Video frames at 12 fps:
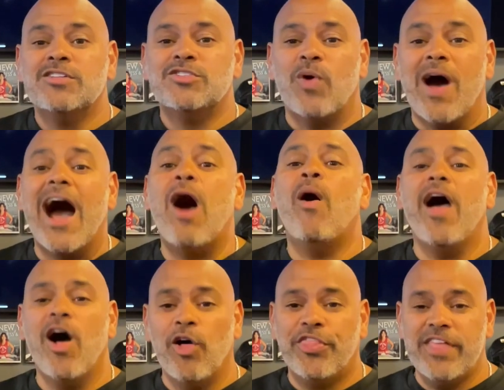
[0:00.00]
So how
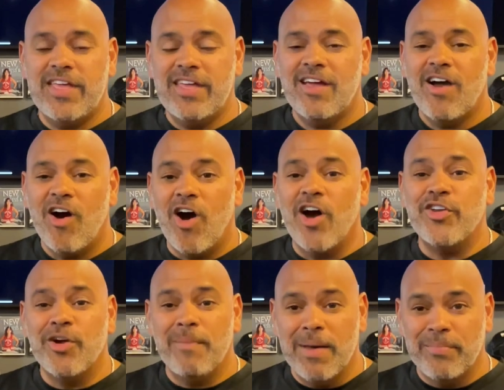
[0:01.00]
healthy are
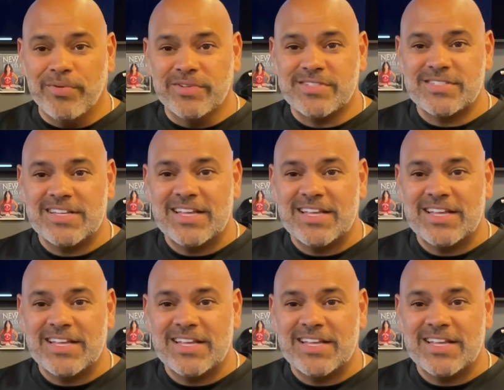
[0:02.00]
your members?